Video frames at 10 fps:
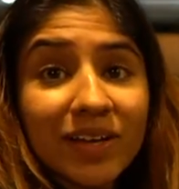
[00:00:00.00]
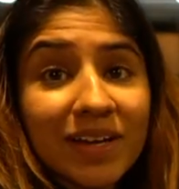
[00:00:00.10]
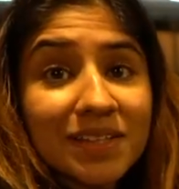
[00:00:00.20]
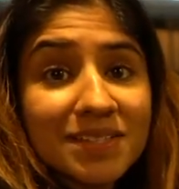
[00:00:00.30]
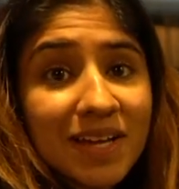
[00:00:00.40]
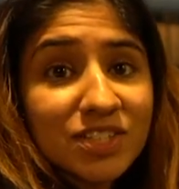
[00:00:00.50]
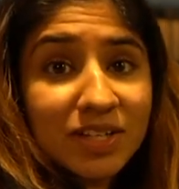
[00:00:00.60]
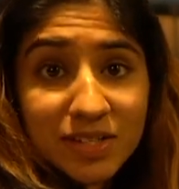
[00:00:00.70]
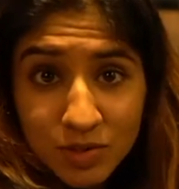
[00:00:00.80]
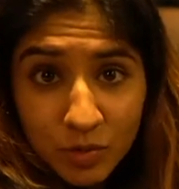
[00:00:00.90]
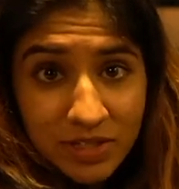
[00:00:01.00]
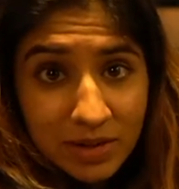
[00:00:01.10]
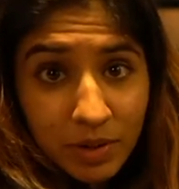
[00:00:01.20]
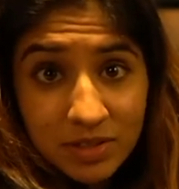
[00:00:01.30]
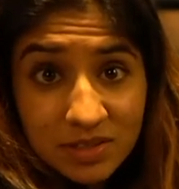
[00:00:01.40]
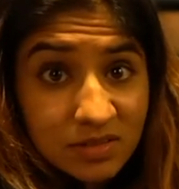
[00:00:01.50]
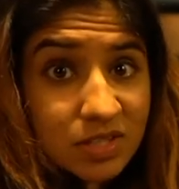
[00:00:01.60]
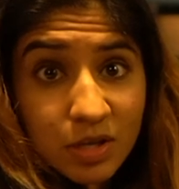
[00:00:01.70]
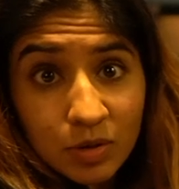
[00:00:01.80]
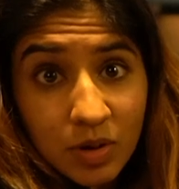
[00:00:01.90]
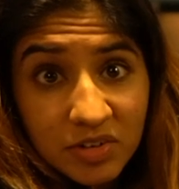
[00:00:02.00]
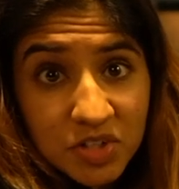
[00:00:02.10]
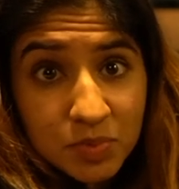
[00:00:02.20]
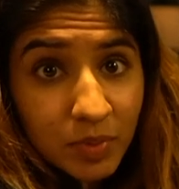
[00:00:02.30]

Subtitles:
here there's actually a saute button, so I'll just